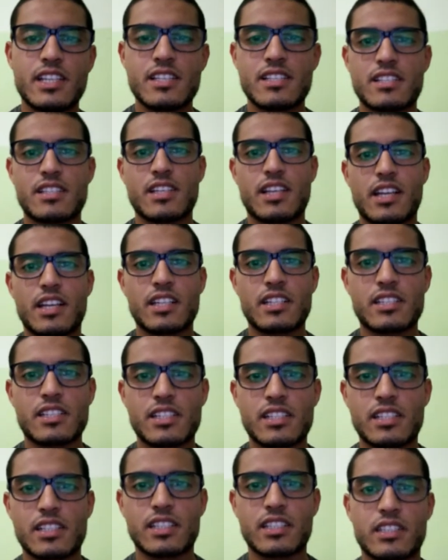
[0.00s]
tests
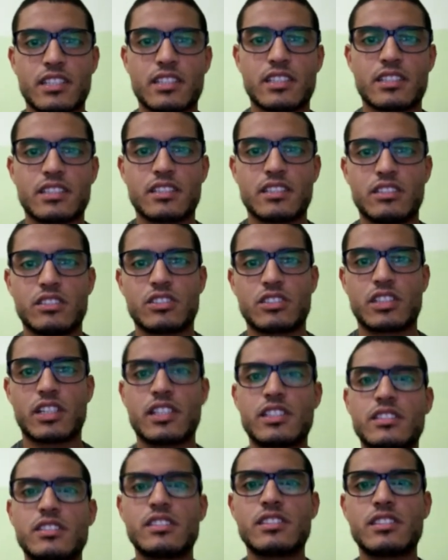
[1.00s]
actually your
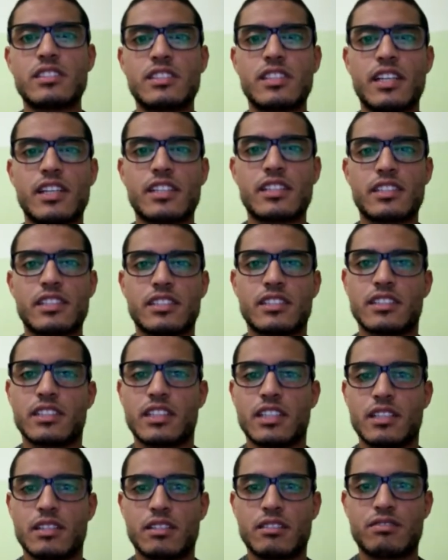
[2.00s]
understanding
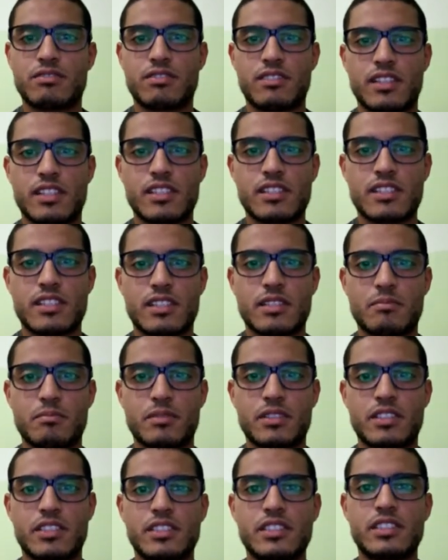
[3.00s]
of listening
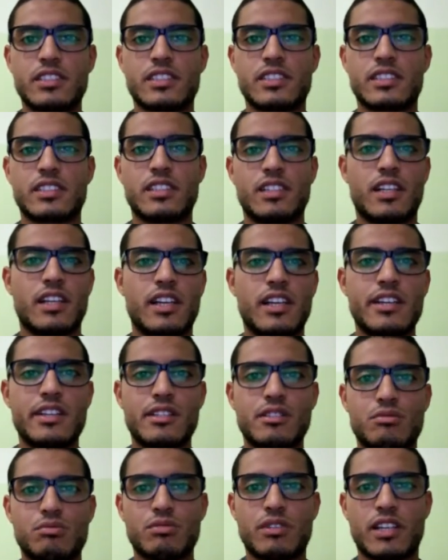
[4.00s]
material
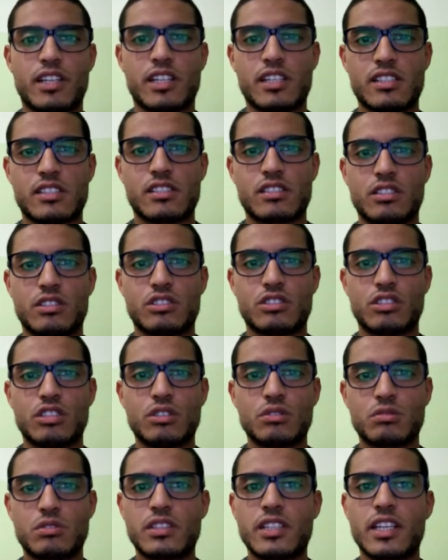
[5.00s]
as well as your
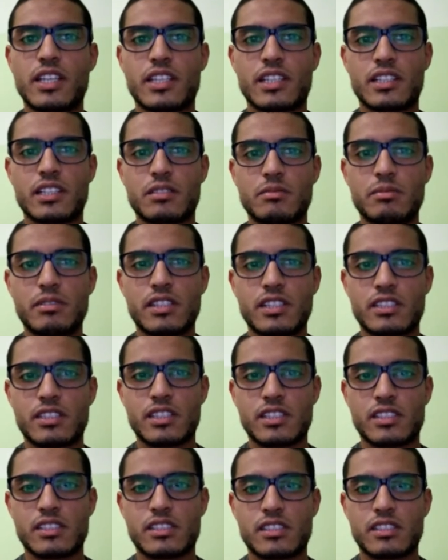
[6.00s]
note-taking
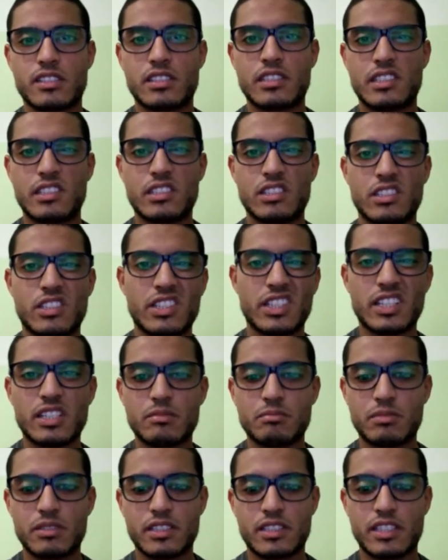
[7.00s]
abilities. You
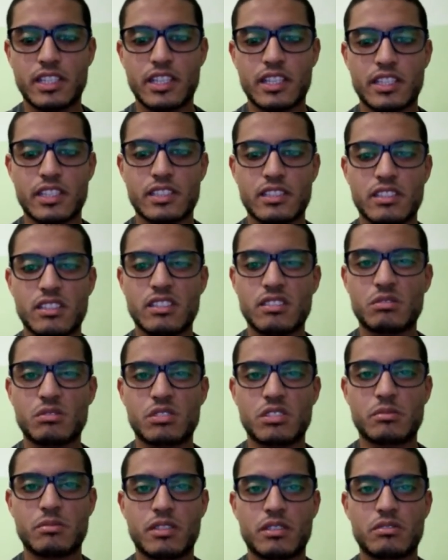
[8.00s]
gotta be taking
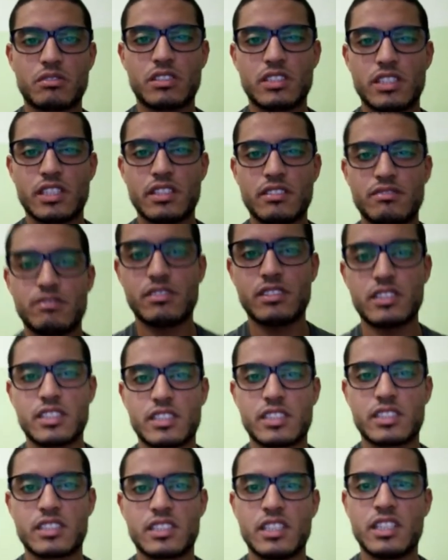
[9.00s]
notes about
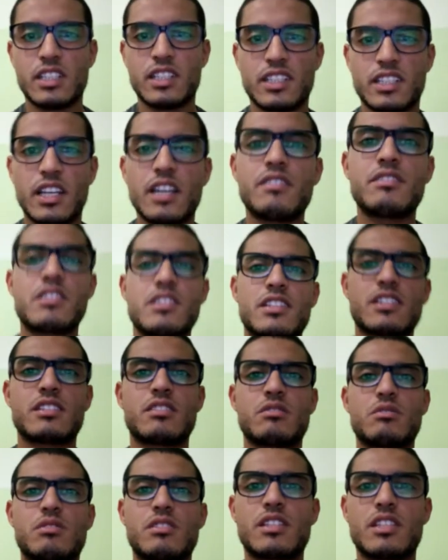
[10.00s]
everything
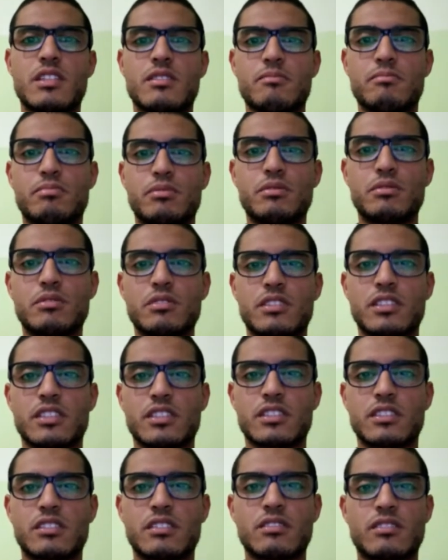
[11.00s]
you see
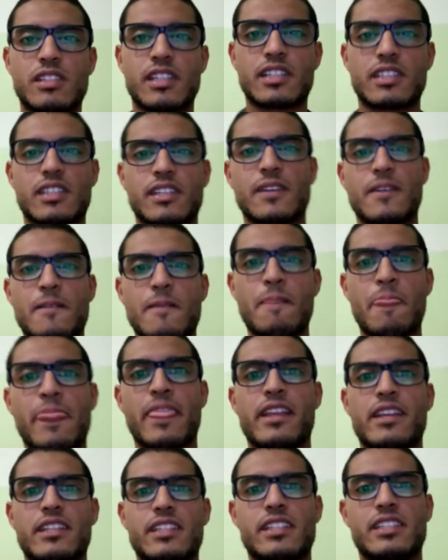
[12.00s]
important. So like
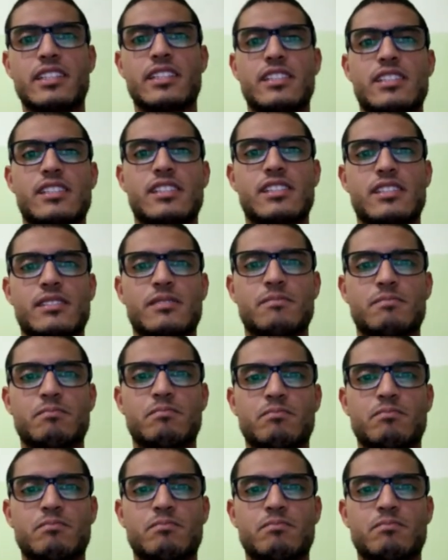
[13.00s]
it's